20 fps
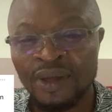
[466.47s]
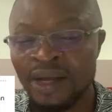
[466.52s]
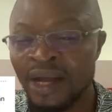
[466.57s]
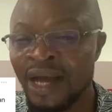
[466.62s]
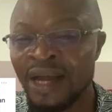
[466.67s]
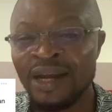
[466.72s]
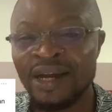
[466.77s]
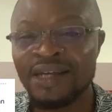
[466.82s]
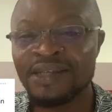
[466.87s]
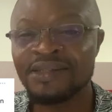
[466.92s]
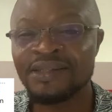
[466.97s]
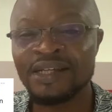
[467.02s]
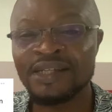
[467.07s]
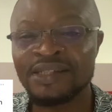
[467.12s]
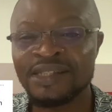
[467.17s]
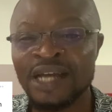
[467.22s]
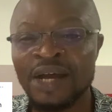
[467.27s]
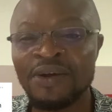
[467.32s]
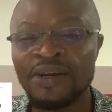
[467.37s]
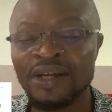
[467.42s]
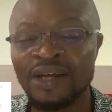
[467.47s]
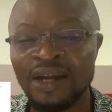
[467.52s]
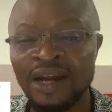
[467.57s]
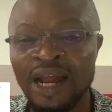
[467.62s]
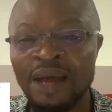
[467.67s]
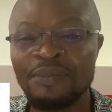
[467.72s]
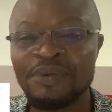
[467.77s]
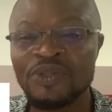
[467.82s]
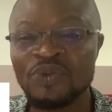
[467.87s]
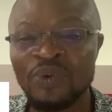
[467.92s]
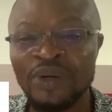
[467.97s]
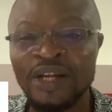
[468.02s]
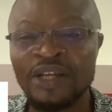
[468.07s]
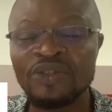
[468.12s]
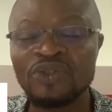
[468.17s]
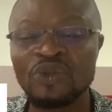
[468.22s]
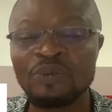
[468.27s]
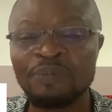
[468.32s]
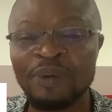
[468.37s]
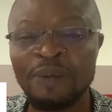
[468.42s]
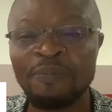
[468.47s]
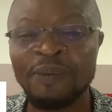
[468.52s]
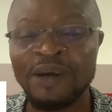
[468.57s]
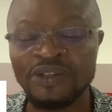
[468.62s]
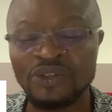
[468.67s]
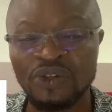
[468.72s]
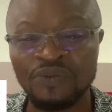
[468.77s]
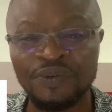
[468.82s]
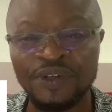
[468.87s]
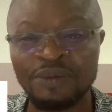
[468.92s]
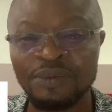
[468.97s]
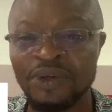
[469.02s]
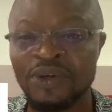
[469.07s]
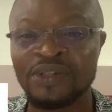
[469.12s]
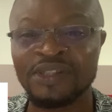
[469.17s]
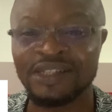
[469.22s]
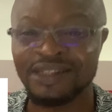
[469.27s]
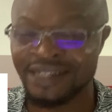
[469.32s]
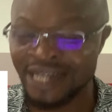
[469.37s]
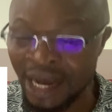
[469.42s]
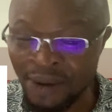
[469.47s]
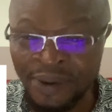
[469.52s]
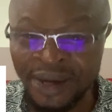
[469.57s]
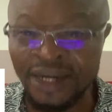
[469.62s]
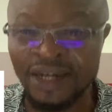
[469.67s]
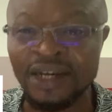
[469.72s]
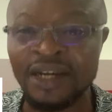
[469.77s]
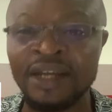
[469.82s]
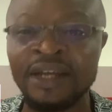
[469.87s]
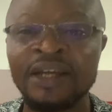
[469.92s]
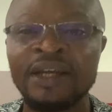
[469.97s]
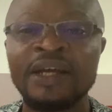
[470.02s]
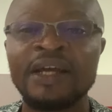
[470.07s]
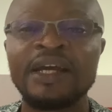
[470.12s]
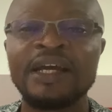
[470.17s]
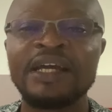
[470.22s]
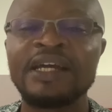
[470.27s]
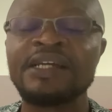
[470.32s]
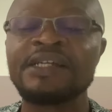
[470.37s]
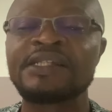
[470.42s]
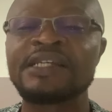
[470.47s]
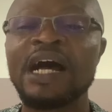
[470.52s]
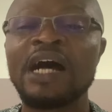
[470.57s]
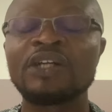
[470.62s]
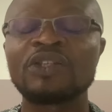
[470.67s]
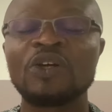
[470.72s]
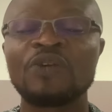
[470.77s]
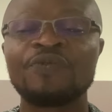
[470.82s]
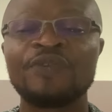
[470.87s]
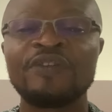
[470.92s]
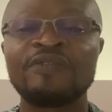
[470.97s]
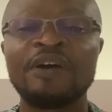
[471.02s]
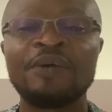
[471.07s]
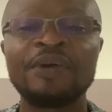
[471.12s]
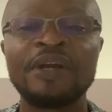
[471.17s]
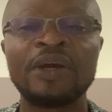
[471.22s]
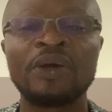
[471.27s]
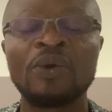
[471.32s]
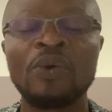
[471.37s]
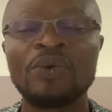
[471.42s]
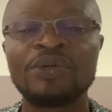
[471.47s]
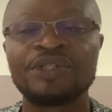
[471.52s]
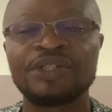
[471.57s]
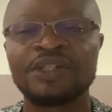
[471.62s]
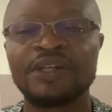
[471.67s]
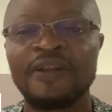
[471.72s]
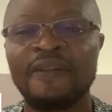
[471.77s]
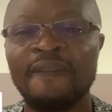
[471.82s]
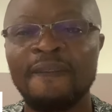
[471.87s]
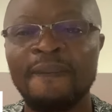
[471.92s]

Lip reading: Unless the Saudi club is willing to pay part of it, because currently he's out of favor with the coach.